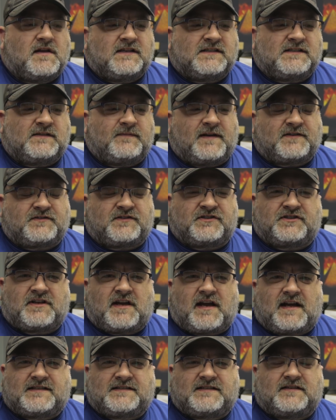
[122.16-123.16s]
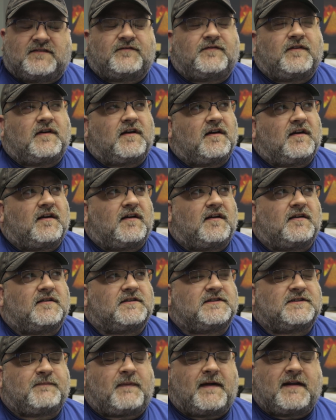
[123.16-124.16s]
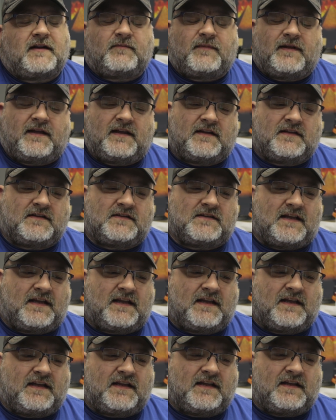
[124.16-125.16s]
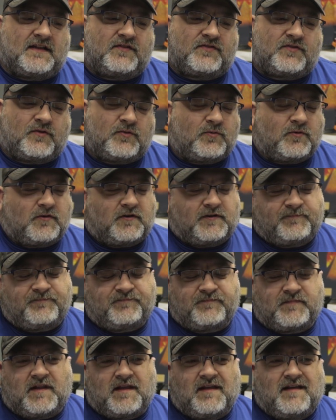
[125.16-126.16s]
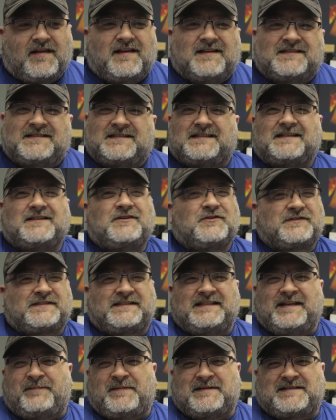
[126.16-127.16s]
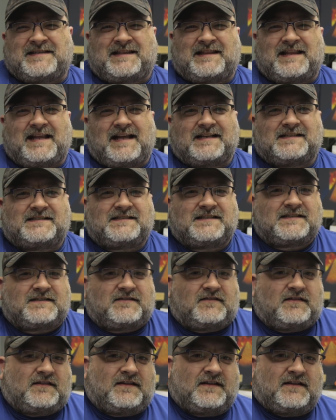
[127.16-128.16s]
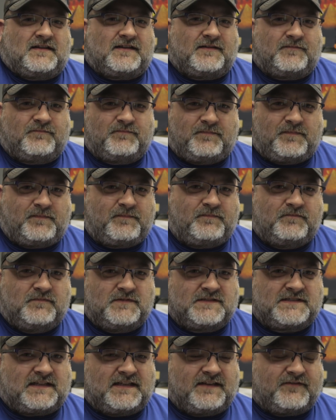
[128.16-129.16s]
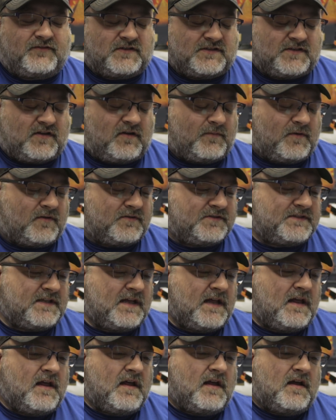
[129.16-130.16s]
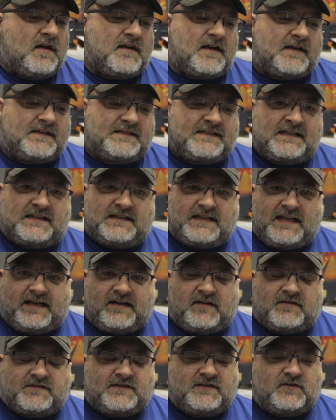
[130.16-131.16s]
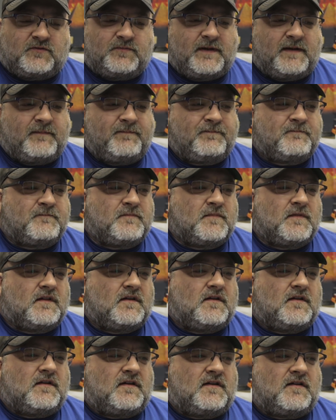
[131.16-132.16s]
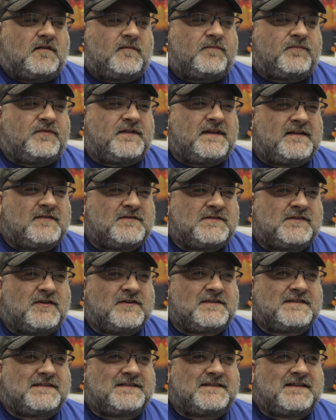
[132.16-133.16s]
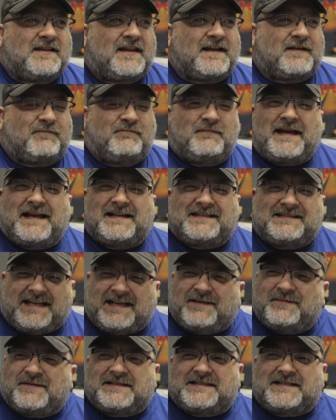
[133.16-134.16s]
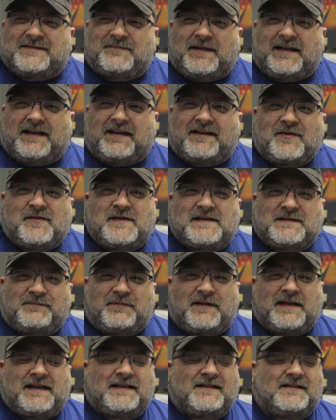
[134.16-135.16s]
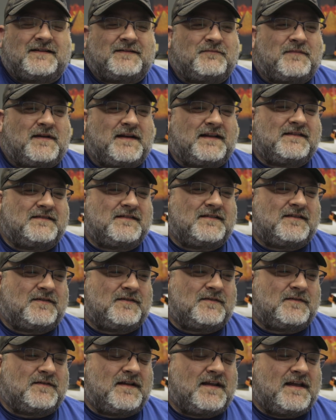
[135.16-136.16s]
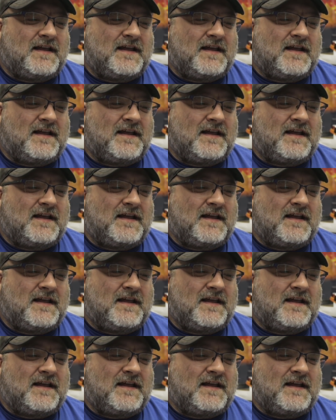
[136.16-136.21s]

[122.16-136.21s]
some extra shots of Spider-Man and Thor. Just little snippets of things, just literally slivers almost. Got to see Thanos a little bit. Thanos looks like Matt Damon to me. I know he's played and